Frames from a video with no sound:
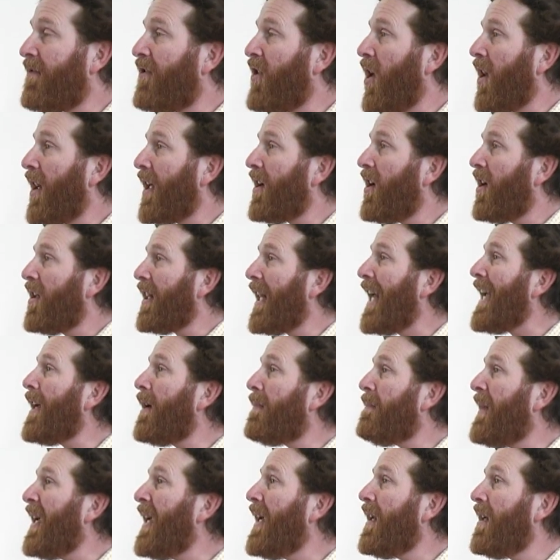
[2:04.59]
falling on
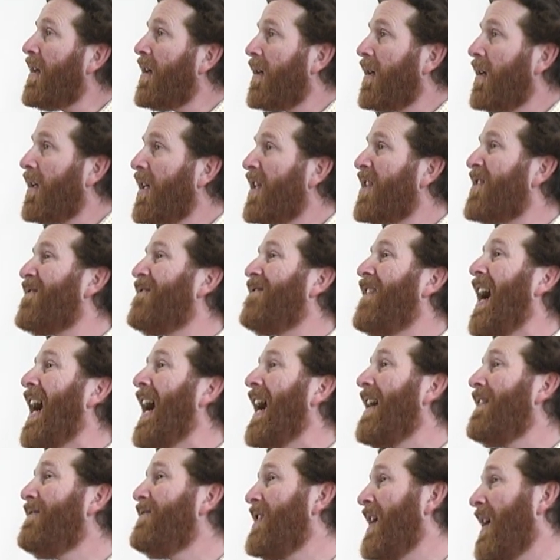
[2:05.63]
Lake Mead is
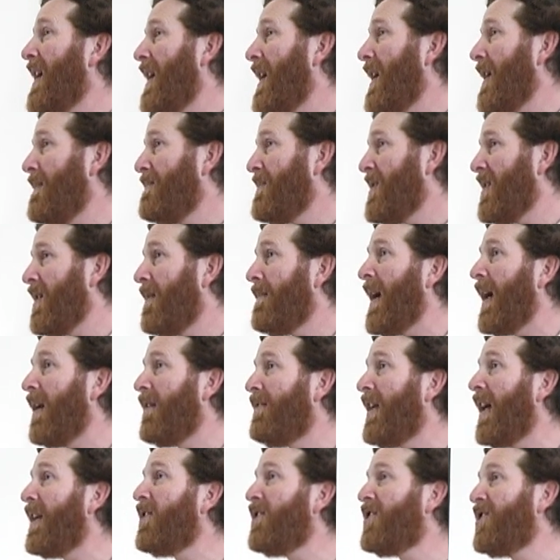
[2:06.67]
5 times the amount
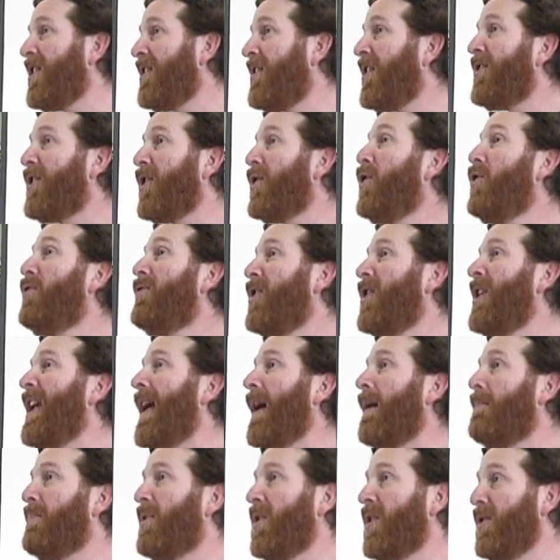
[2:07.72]
of energy that the Hoover
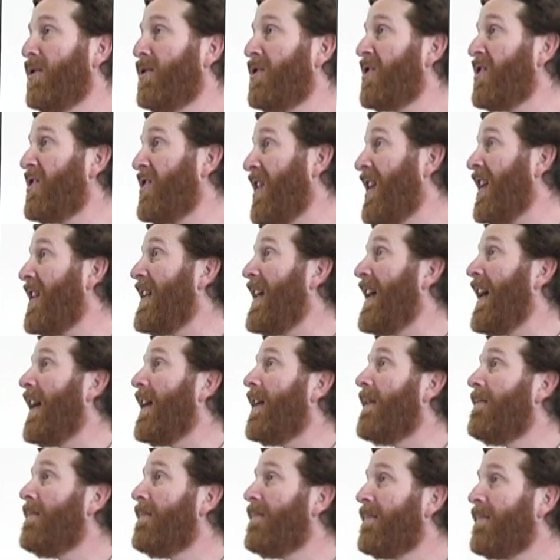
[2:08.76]
Dam produces in a day.
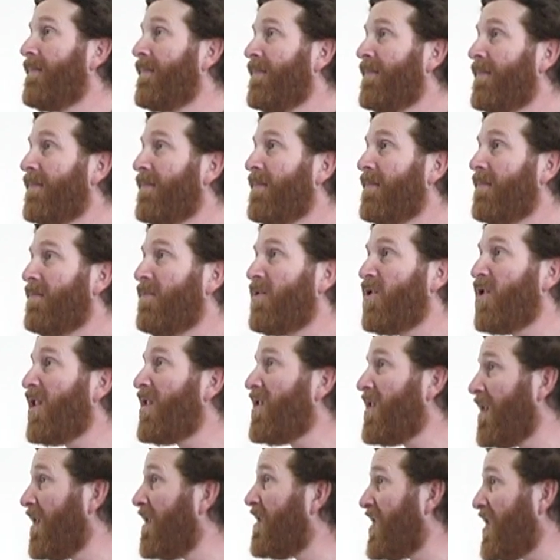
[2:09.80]

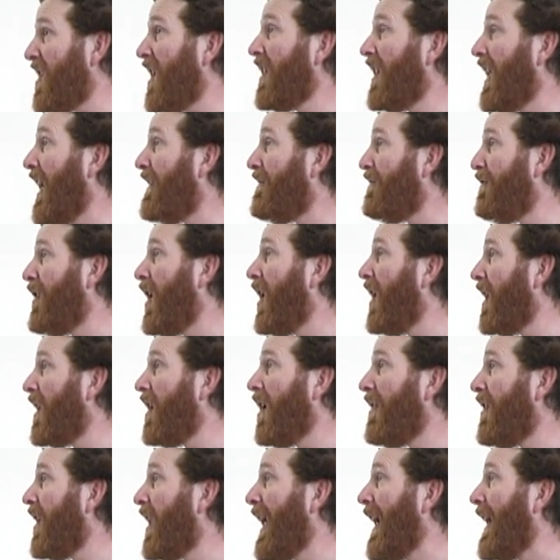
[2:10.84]
Just the sunlight falling
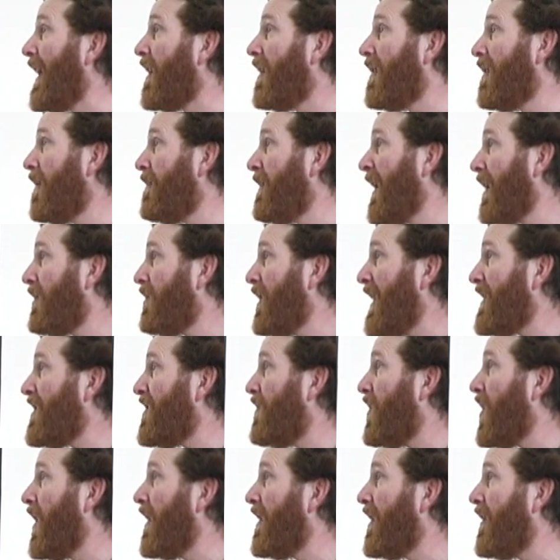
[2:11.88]
on the lake, the big
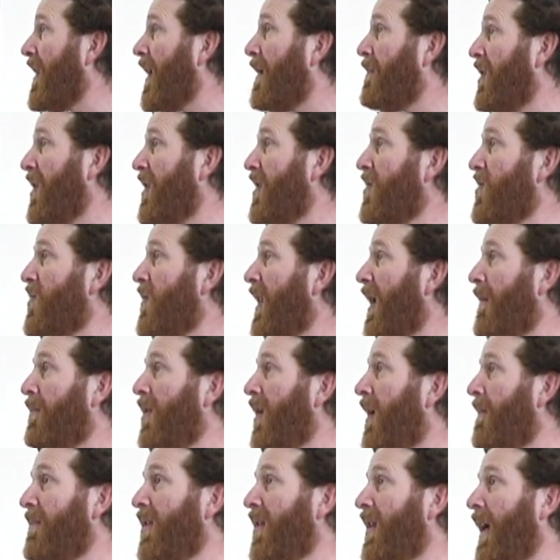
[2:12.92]
reservoir that they produce when they put
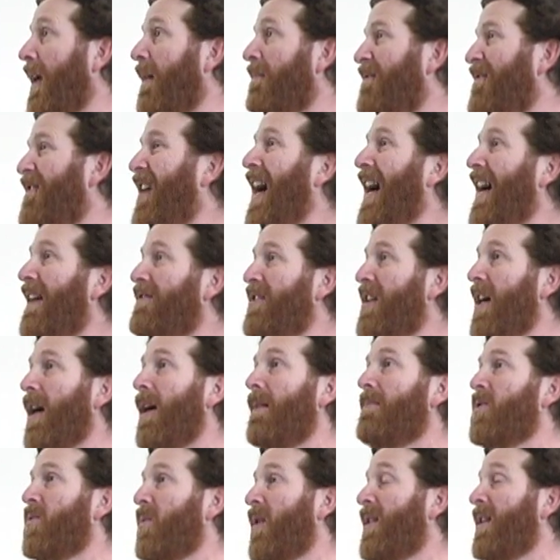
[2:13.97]
up the dam, 5
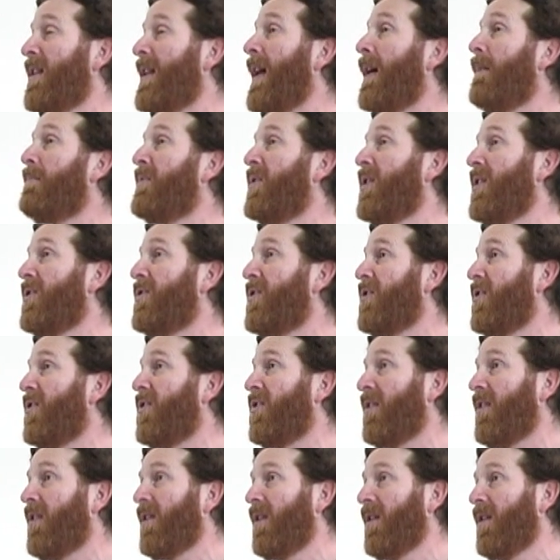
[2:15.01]
times what the dam
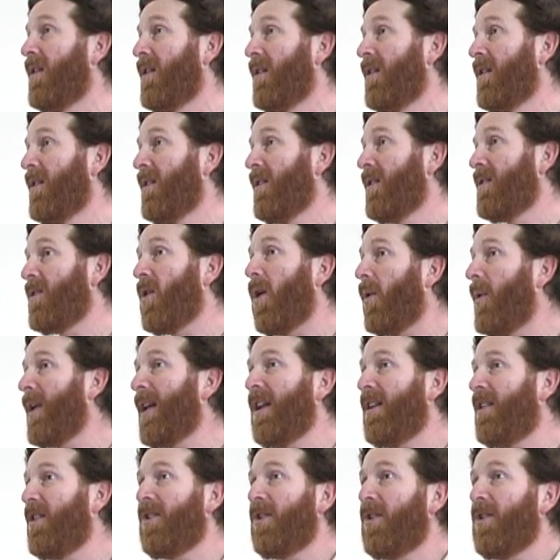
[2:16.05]
produces. So all we
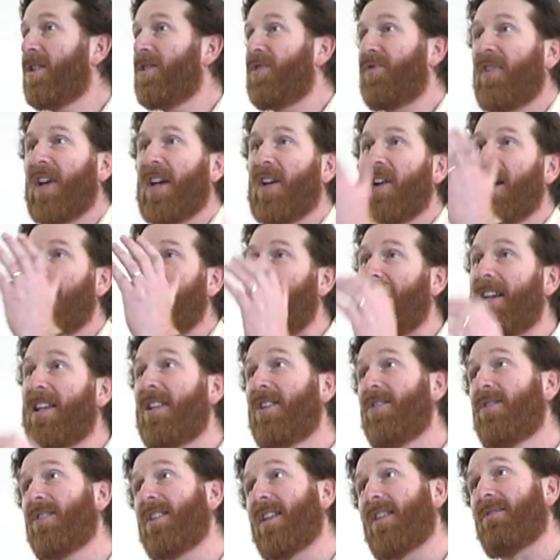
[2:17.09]
need to do is figure out how to
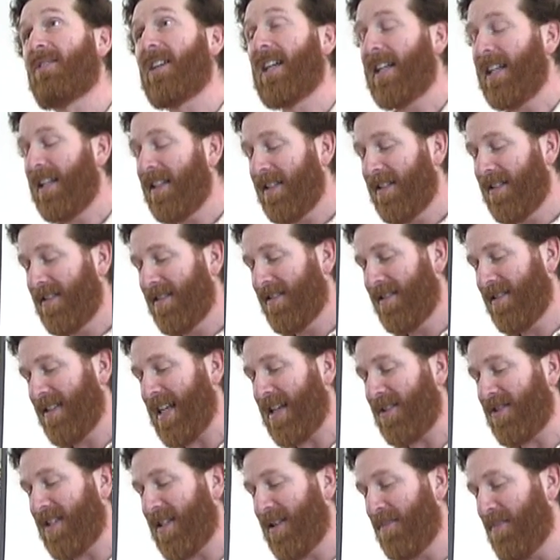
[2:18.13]
use it, right?
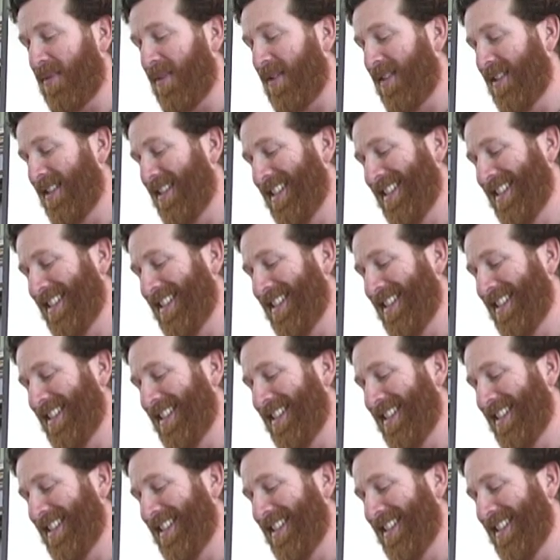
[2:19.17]
Sounds simple.